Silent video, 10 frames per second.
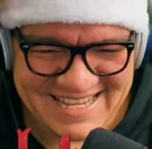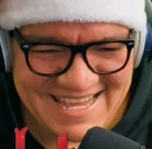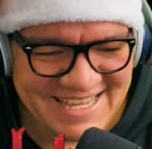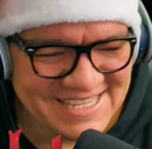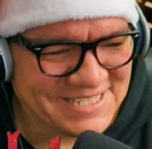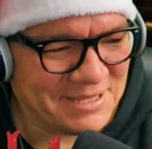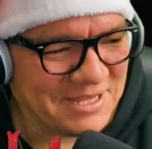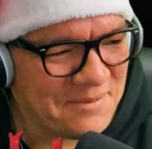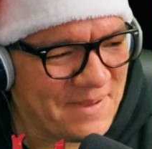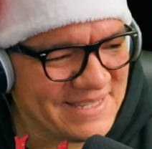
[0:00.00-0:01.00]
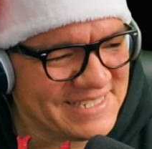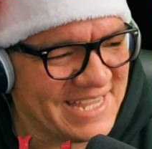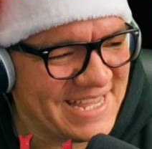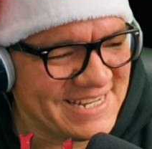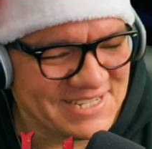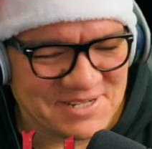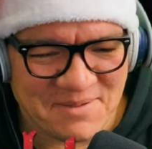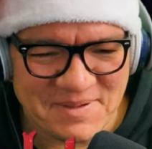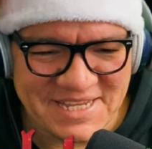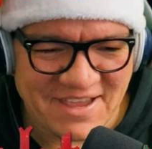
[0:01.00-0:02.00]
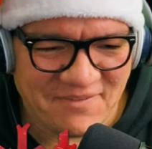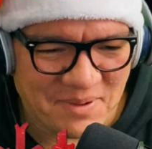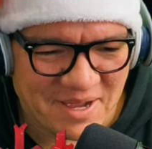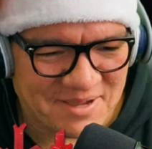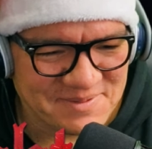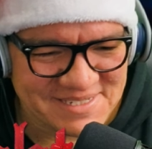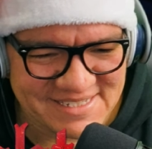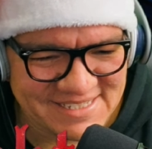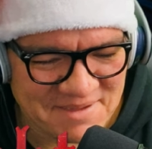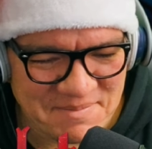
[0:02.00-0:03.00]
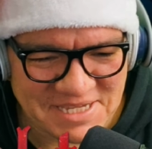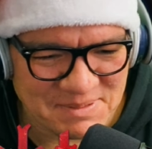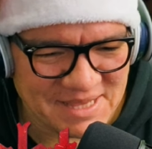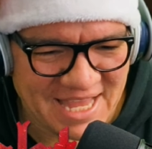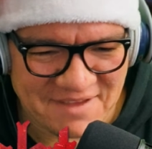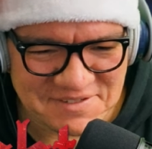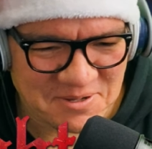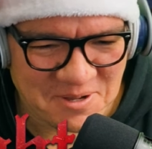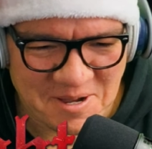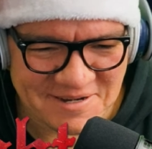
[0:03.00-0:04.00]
Something about Santa dropping the F-bombs that makes me laugh so hard.